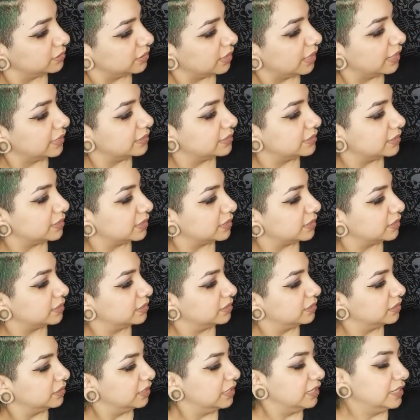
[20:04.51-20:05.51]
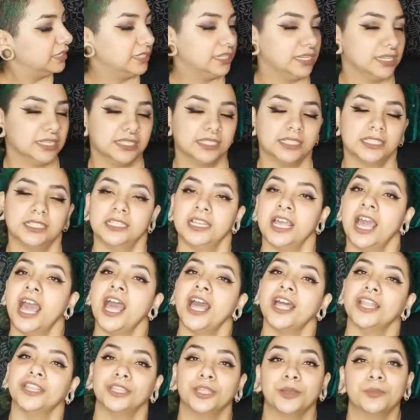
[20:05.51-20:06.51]
I did. Yes,
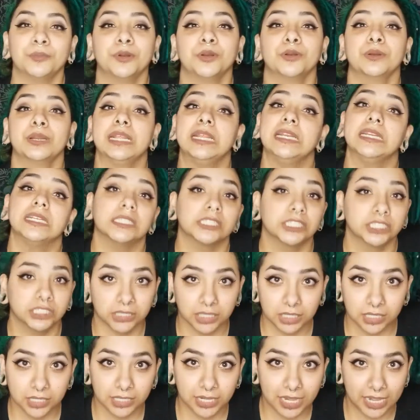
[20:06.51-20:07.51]
the Marina Shawl.